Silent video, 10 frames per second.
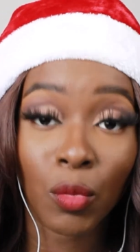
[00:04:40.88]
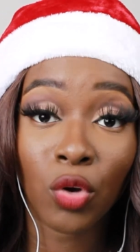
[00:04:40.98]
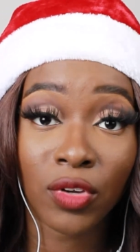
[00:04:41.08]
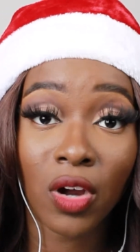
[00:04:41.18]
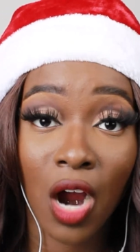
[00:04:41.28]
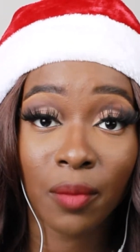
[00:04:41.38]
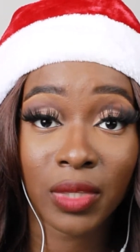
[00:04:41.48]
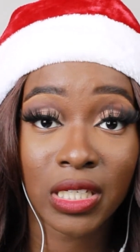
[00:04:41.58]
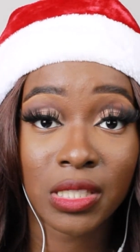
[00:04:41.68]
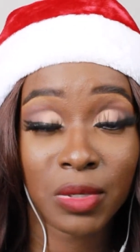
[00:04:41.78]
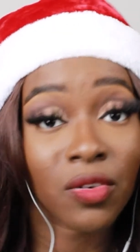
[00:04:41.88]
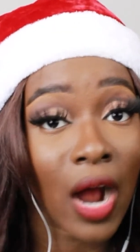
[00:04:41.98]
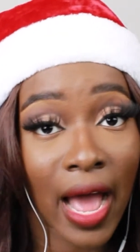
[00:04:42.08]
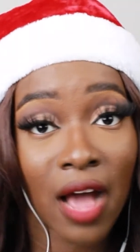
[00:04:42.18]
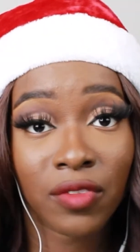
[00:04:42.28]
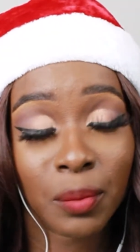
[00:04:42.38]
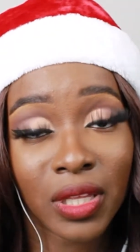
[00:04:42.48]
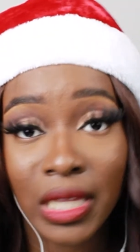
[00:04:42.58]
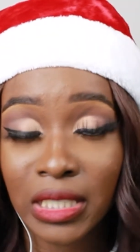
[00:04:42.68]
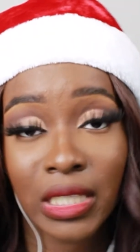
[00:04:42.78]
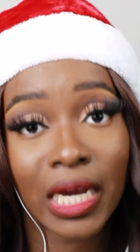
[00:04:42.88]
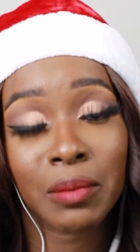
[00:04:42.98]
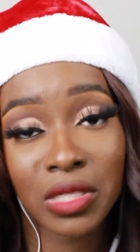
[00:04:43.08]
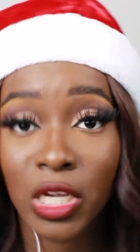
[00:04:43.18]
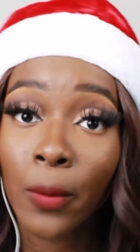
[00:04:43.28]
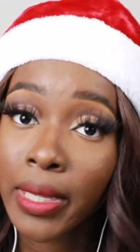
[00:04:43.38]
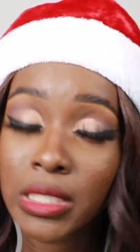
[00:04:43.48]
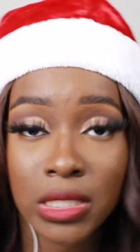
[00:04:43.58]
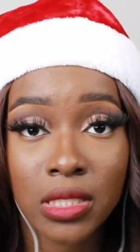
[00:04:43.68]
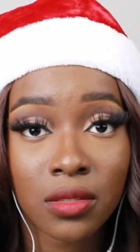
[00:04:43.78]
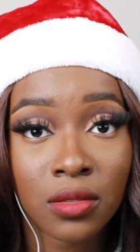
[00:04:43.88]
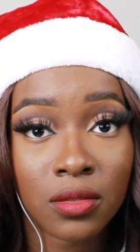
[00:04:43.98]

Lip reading: Move your car, please, before I have the police come and tow it.